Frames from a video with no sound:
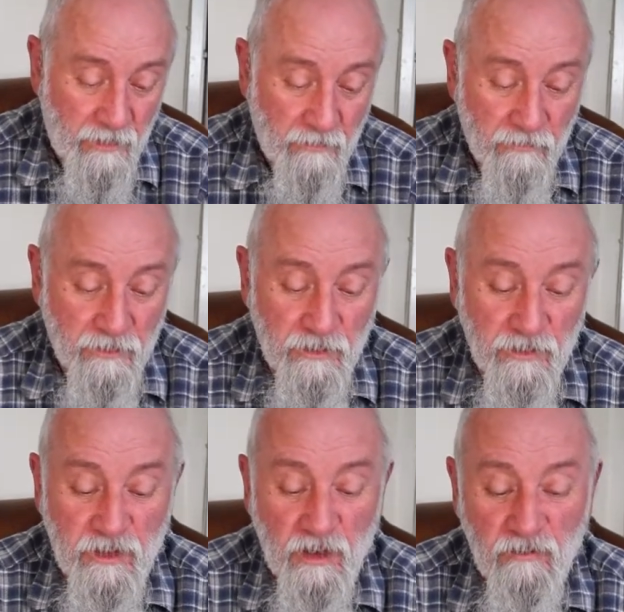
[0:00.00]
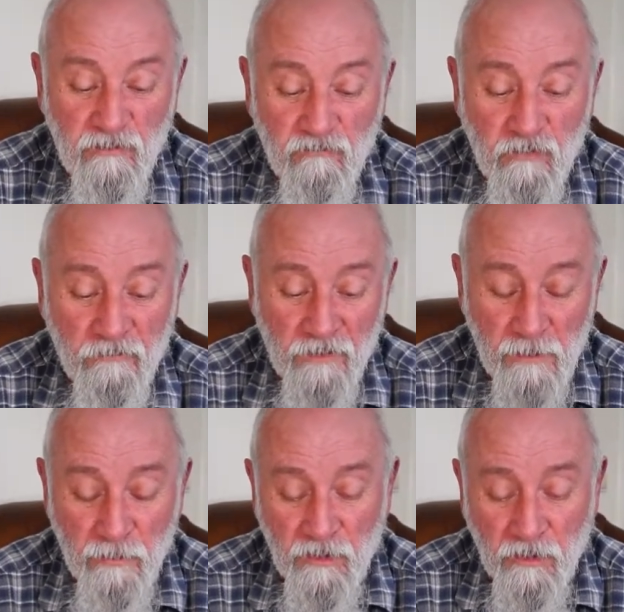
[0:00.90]
which is roughly
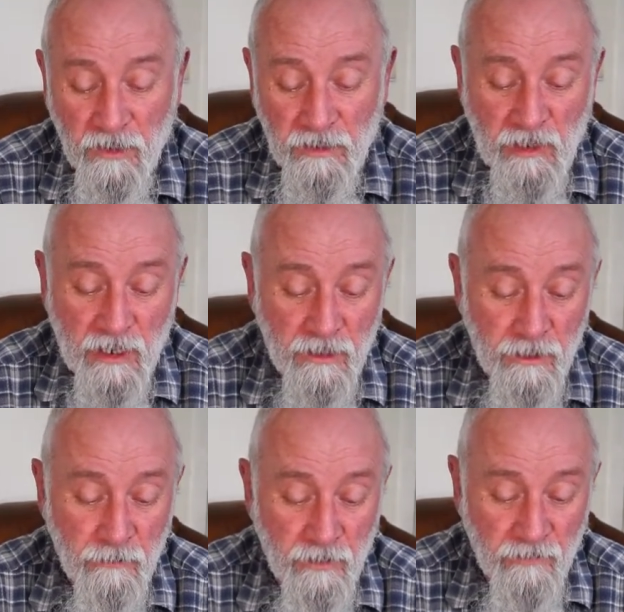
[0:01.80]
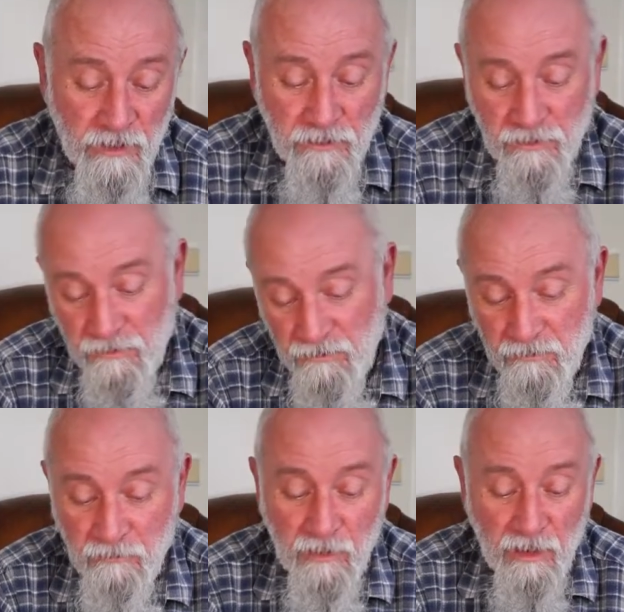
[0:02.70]
but not exactly equivalent to
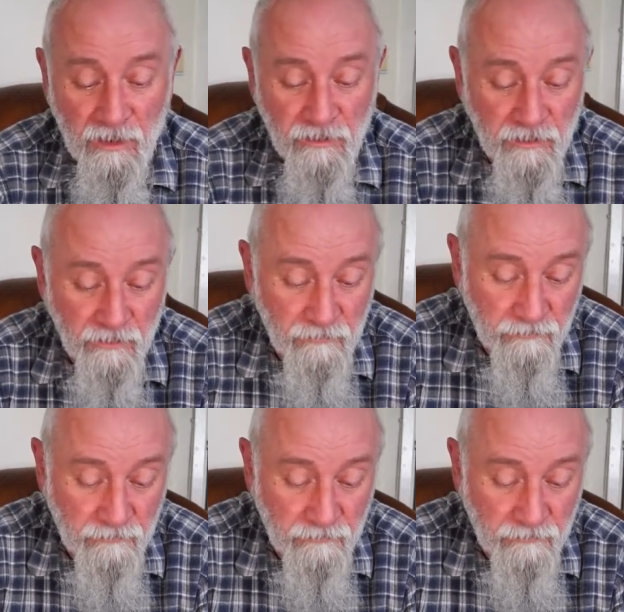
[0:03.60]
ISO.